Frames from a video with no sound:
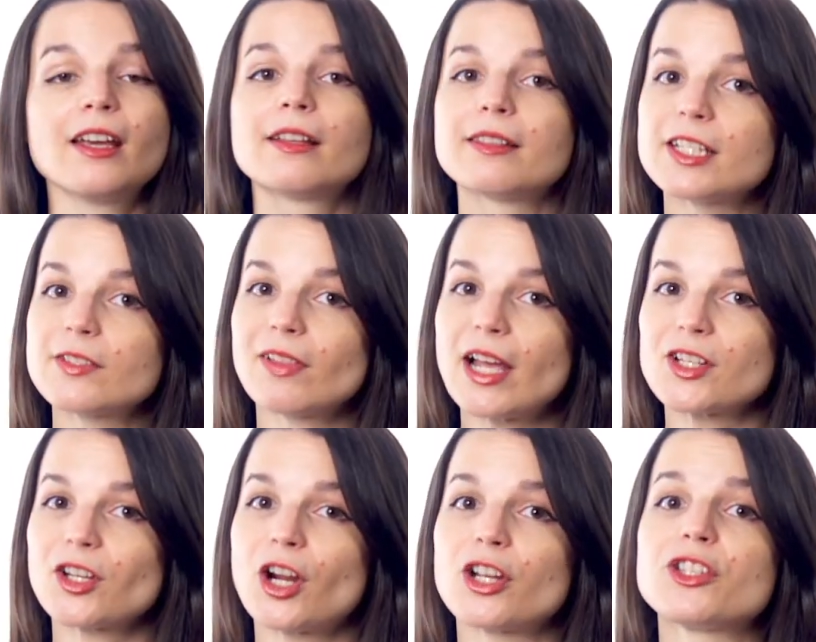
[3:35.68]
These
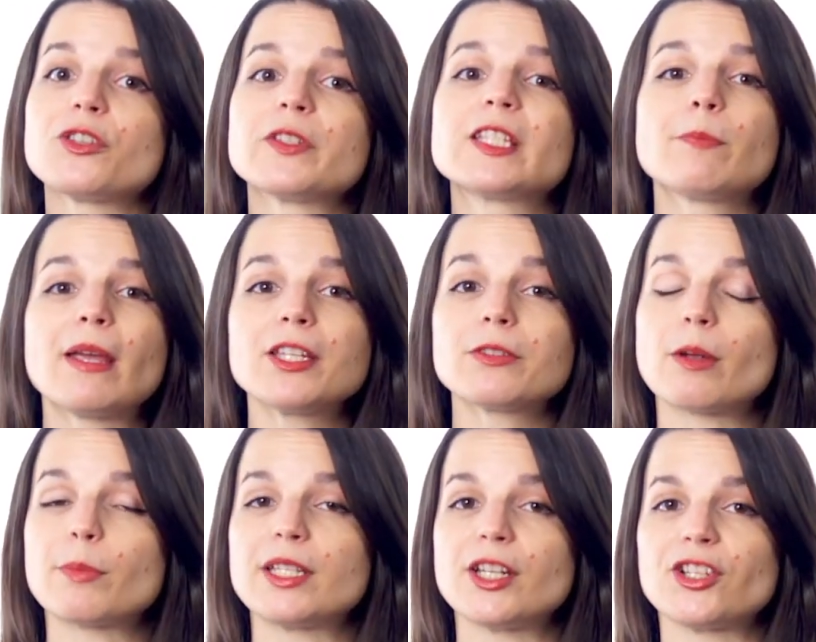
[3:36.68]
flashcards use spaced
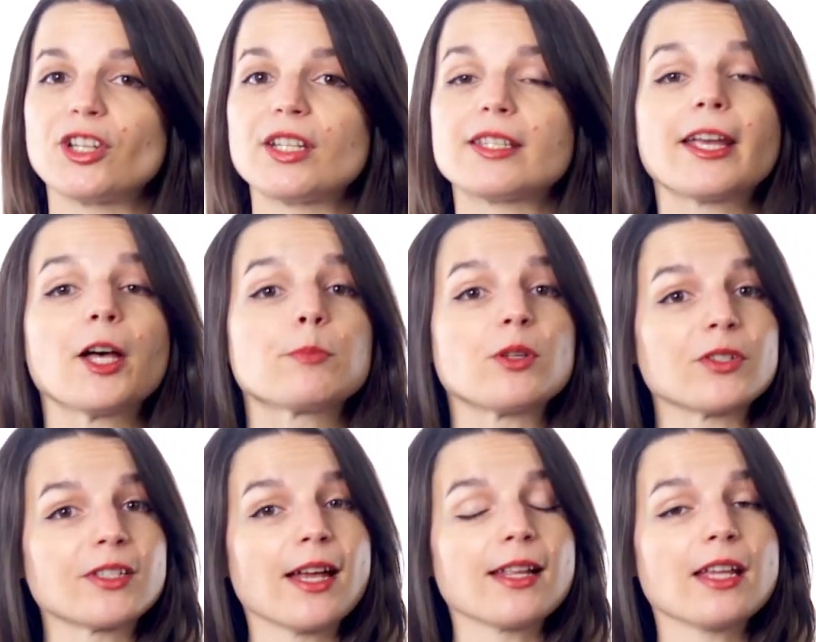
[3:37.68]
repetition to help you
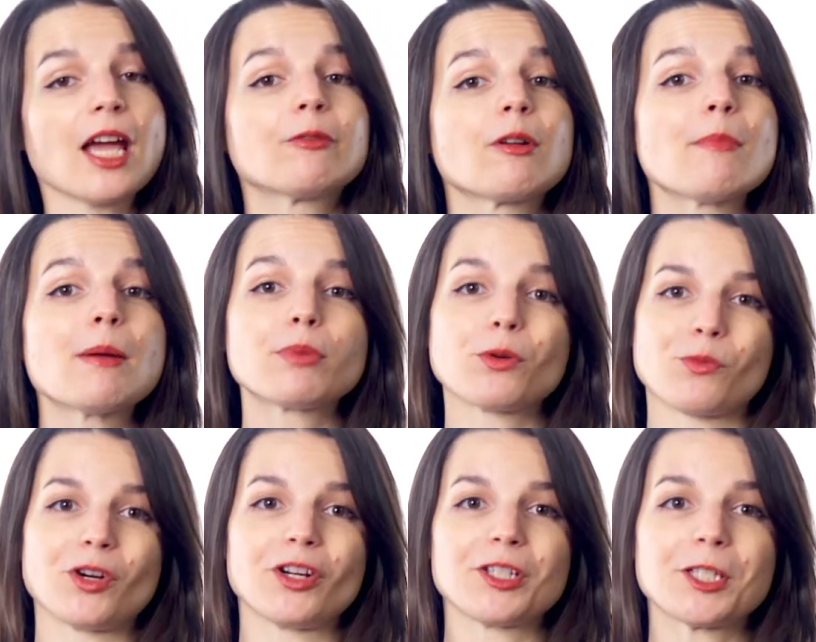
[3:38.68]
study and remember
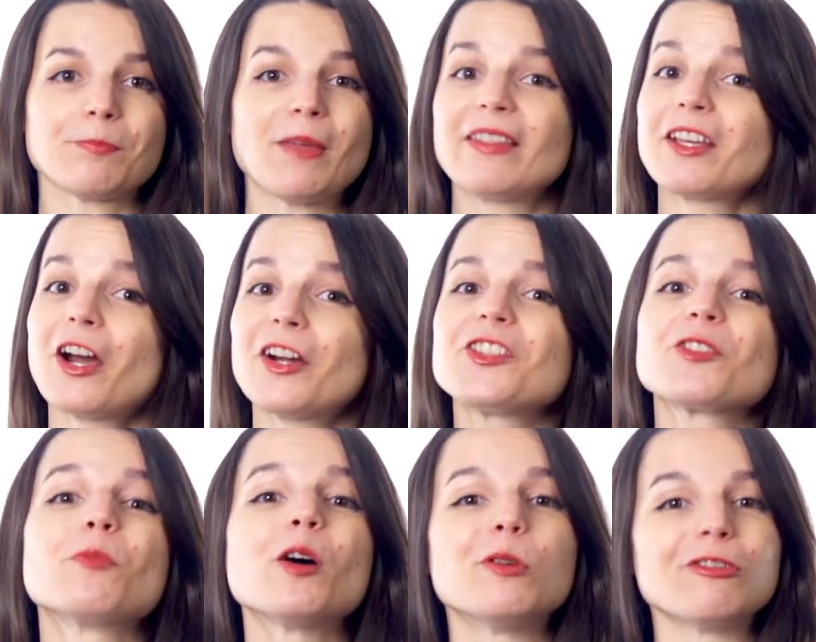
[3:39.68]
words, and the cards are
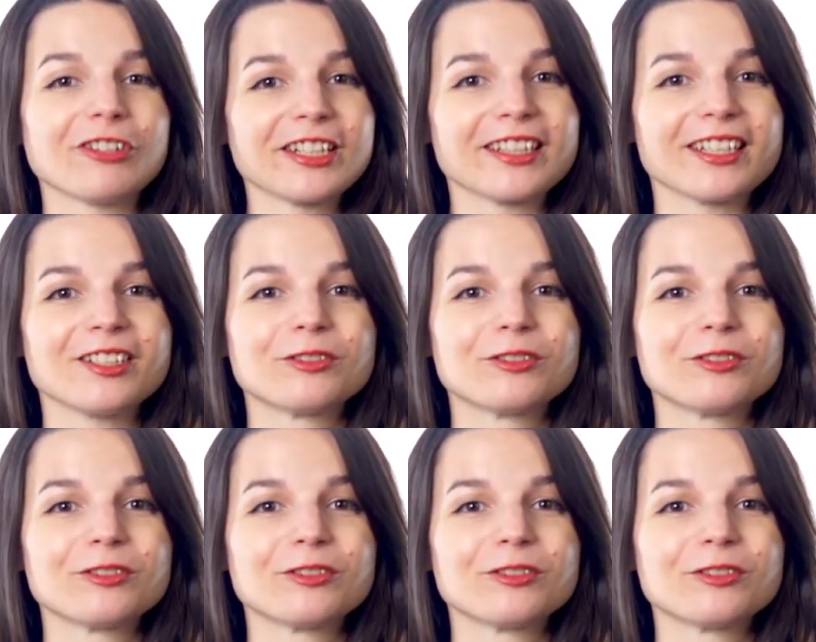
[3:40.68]
mobile friendly.